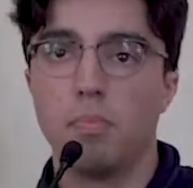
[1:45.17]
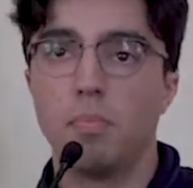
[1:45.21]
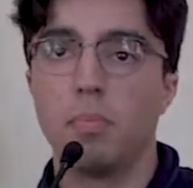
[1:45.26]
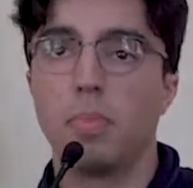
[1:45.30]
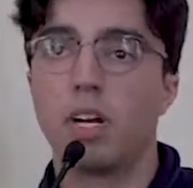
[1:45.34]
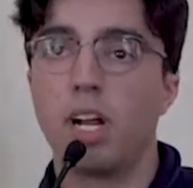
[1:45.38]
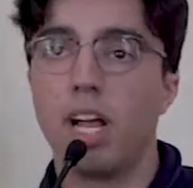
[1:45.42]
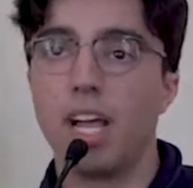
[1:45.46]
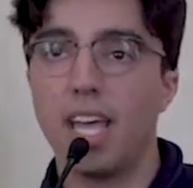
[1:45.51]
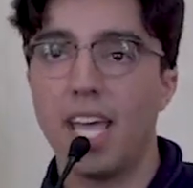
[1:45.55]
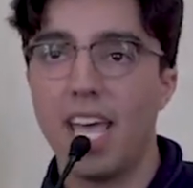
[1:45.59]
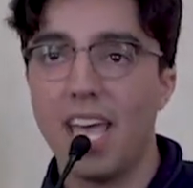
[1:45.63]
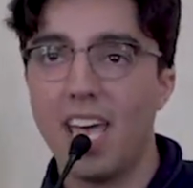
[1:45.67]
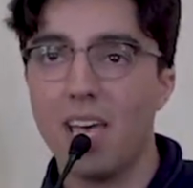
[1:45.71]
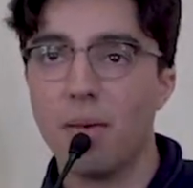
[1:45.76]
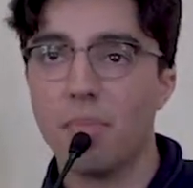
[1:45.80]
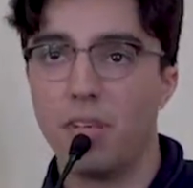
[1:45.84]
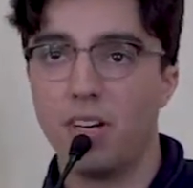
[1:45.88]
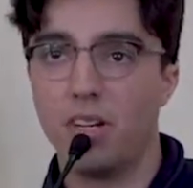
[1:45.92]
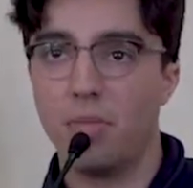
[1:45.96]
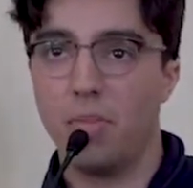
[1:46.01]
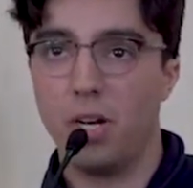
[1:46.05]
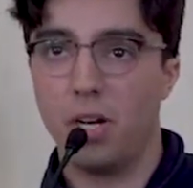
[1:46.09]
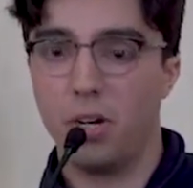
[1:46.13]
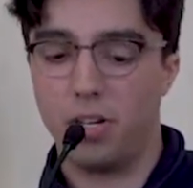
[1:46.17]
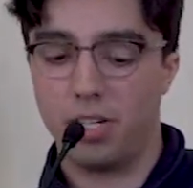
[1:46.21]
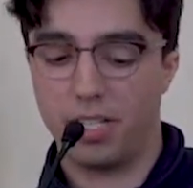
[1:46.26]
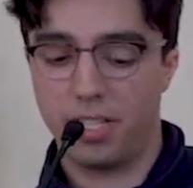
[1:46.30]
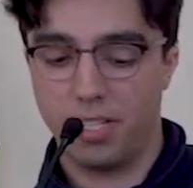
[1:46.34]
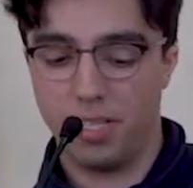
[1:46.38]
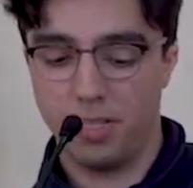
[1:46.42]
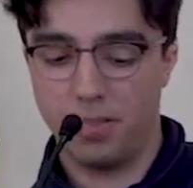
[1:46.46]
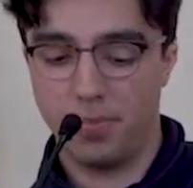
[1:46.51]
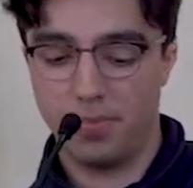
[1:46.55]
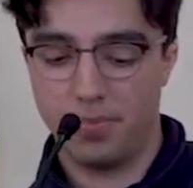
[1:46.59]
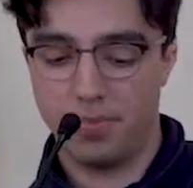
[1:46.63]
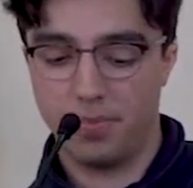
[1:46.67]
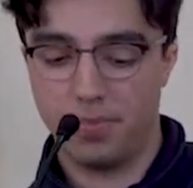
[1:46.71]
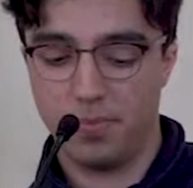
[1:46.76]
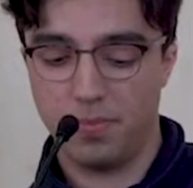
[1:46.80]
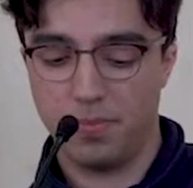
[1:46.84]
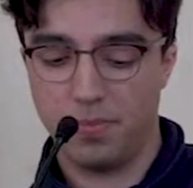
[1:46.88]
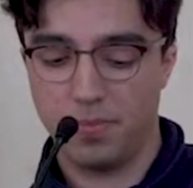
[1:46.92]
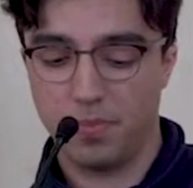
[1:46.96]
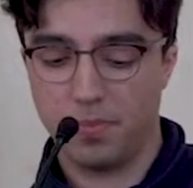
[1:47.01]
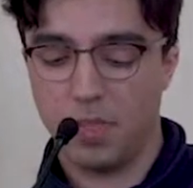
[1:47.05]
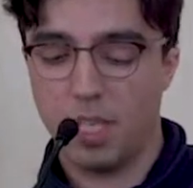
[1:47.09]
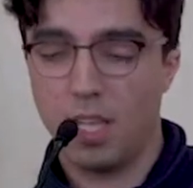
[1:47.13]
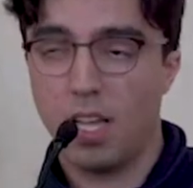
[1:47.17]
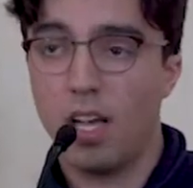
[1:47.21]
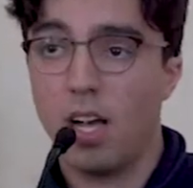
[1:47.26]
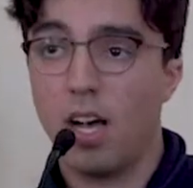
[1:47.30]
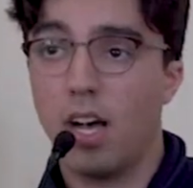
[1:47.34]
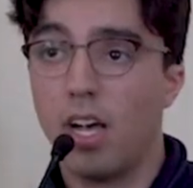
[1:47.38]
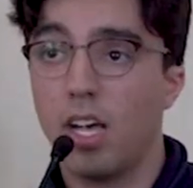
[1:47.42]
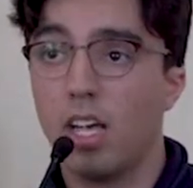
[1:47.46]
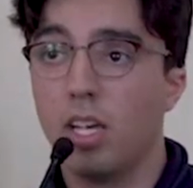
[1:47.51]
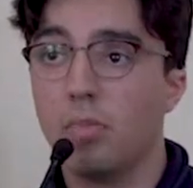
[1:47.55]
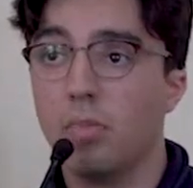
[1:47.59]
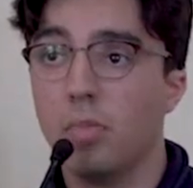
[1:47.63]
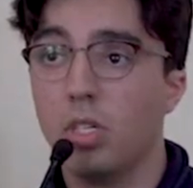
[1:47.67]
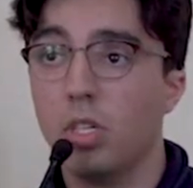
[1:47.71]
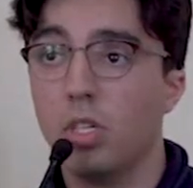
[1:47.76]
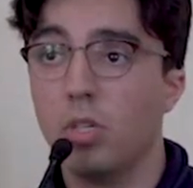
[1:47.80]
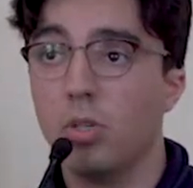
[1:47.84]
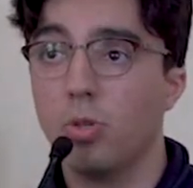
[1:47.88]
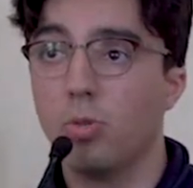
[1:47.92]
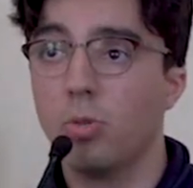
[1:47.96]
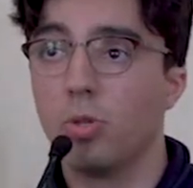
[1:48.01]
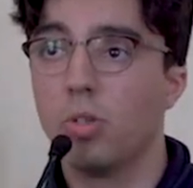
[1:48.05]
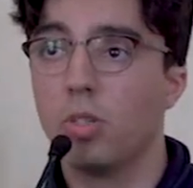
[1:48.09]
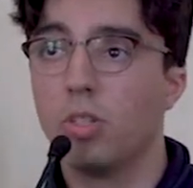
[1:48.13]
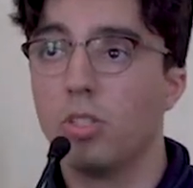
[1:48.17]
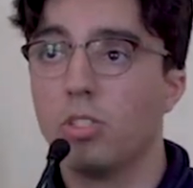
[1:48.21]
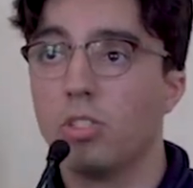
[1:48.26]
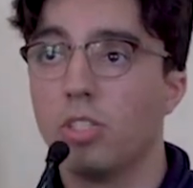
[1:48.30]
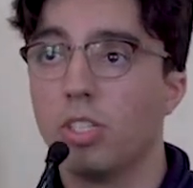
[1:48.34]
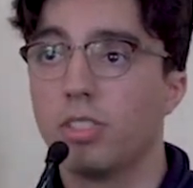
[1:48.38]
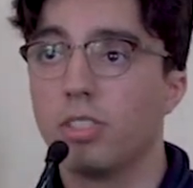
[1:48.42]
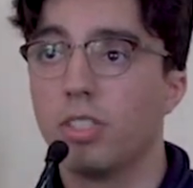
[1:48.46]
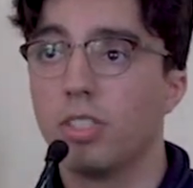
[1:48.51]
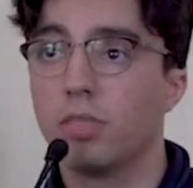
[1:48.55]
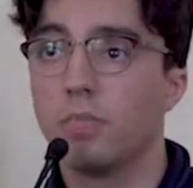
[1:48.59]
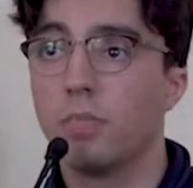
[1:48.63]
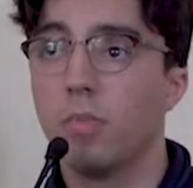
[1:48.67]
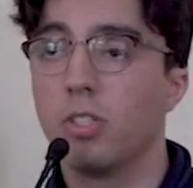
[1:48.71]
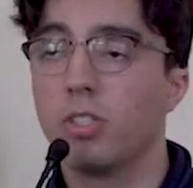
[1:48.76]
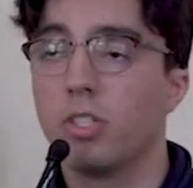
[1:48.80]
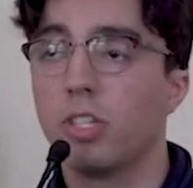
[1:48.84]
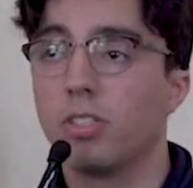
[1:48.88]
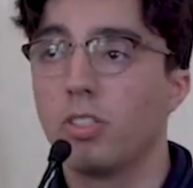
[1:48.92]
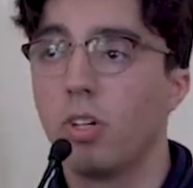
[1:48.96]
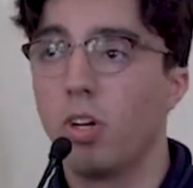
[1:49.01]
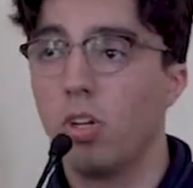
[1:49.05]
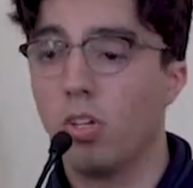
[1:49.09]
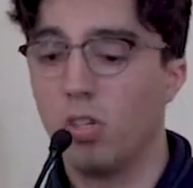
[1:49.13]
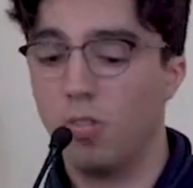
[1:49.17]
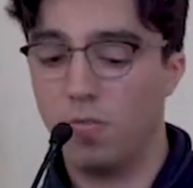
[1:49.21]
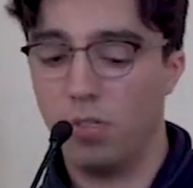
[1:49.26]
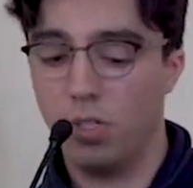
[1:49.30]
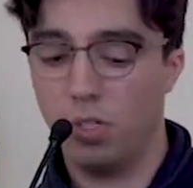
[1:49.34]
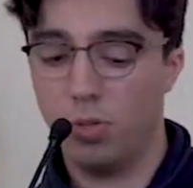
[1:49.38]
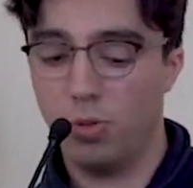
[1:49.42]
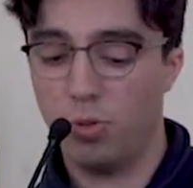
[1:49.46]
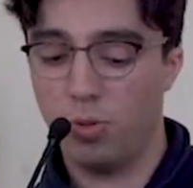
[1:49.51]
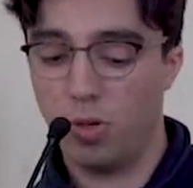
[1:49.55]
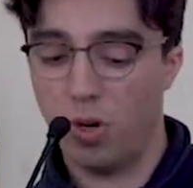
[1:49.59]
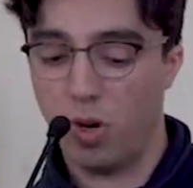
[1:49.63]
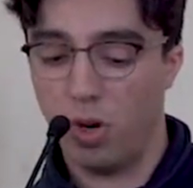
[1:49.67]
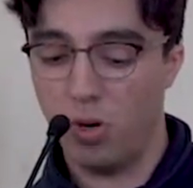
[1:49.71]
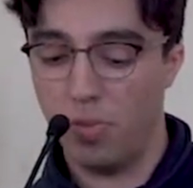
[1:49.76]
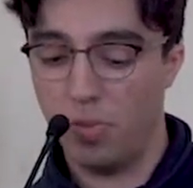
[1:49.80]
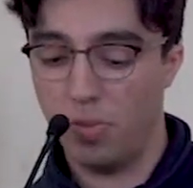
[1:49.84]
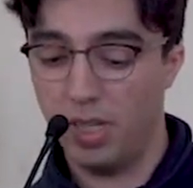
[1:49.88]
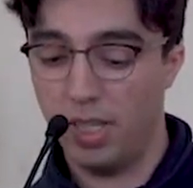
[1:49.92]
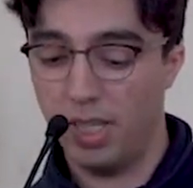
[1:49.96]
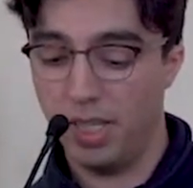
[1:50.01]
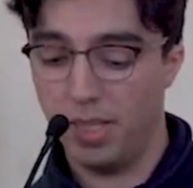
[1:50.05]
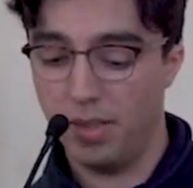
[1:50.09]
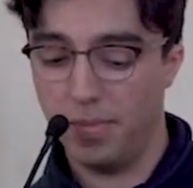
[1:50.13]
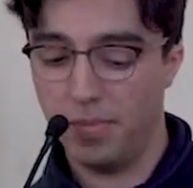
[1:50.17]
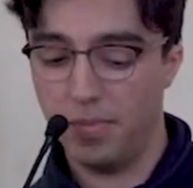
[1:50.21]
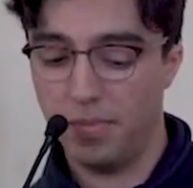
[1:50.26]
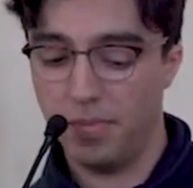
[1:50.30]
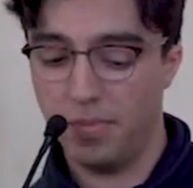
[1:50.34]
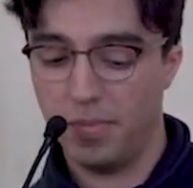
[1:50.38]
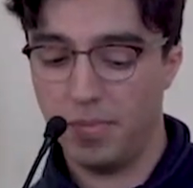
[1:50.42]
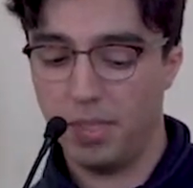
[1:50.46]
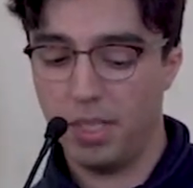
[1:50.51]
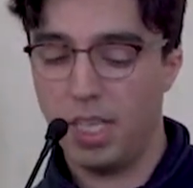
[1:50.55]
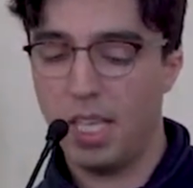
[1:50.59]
But I am an American. I am you just as much as all of you are me.